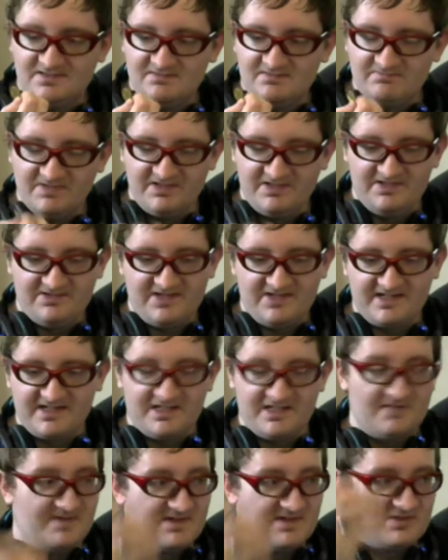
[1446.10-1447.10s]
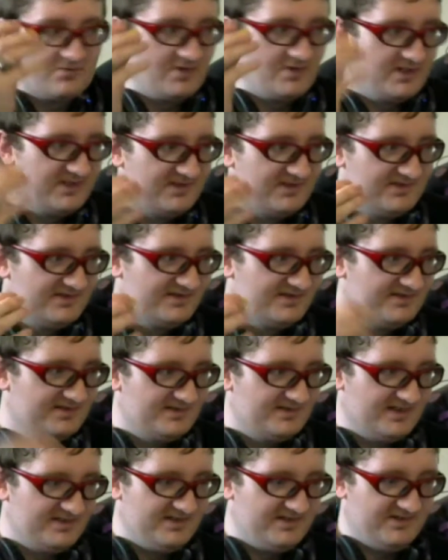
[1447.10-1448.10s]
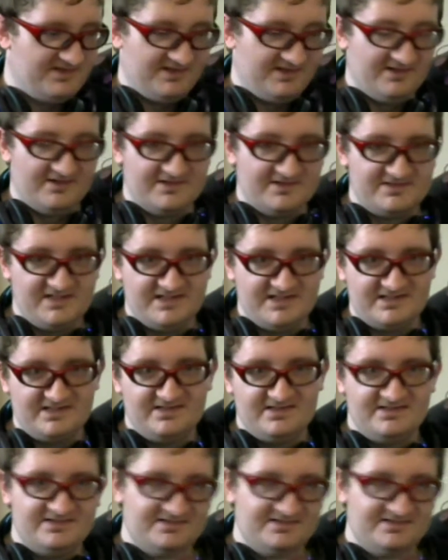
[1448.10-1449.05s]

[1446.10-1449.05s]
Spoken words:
But she's like in her mid-20s, and she's an English teacher.